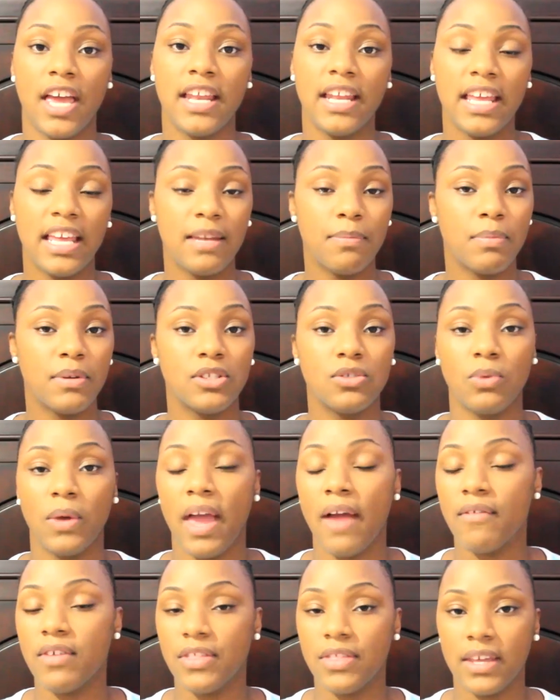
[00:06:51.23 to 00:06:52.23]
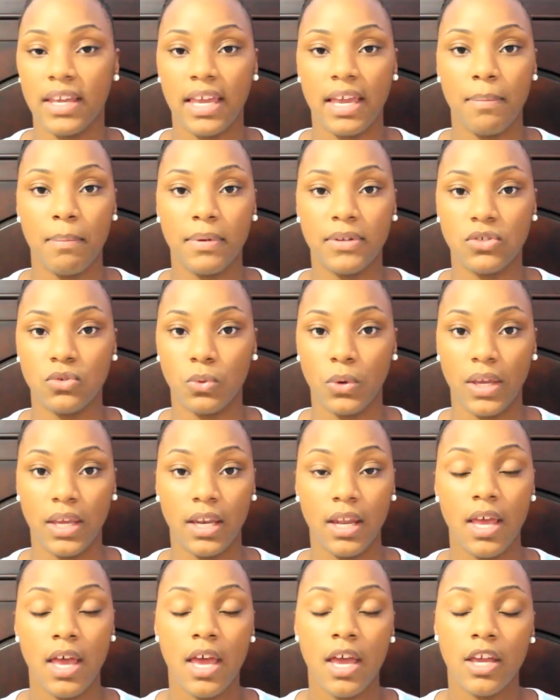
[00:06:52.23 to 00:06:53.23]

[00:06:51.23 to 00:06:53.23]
and in between, everything in between.